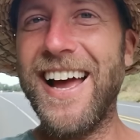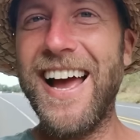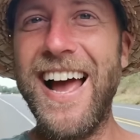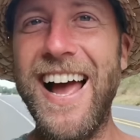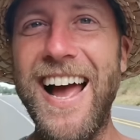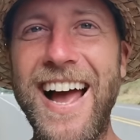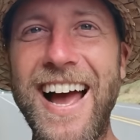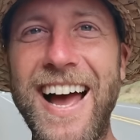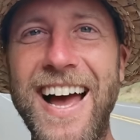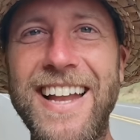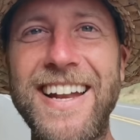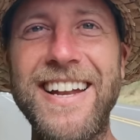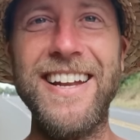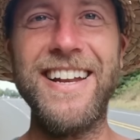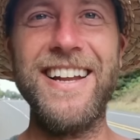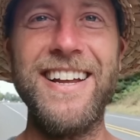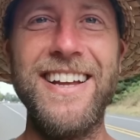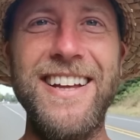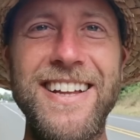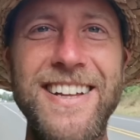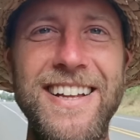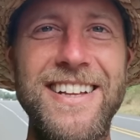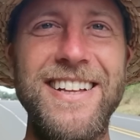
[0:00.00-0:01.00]

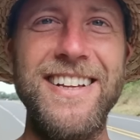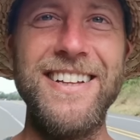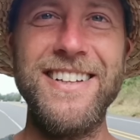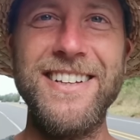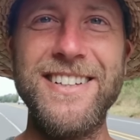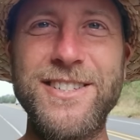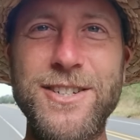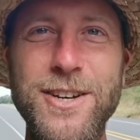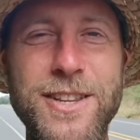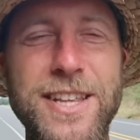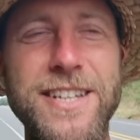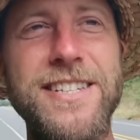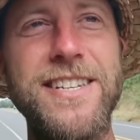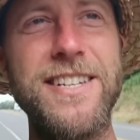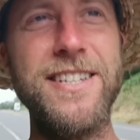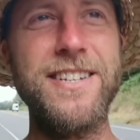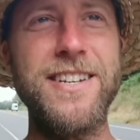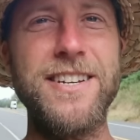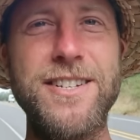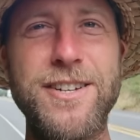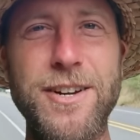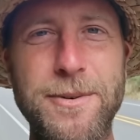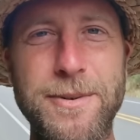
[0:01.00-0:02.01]
And so this
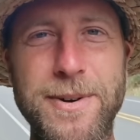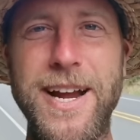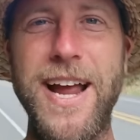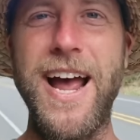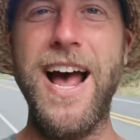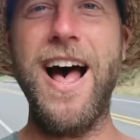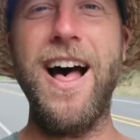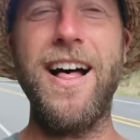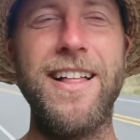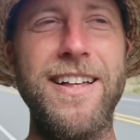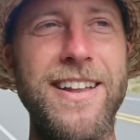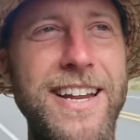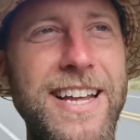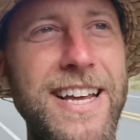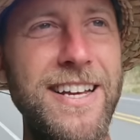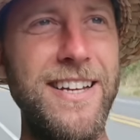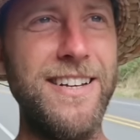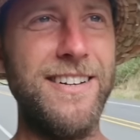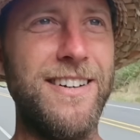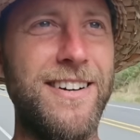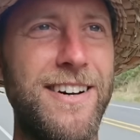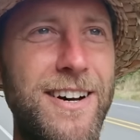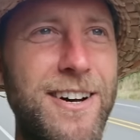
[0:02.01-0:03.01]
is just a
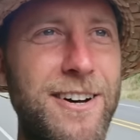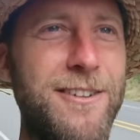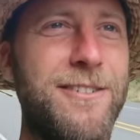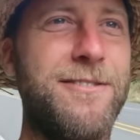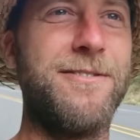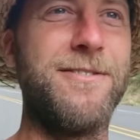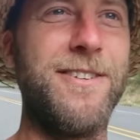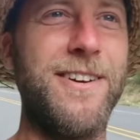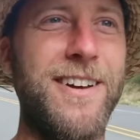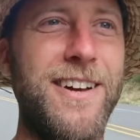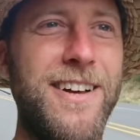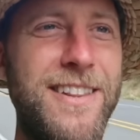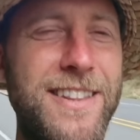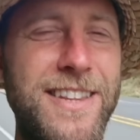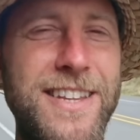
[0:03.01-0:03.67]
reality of uh,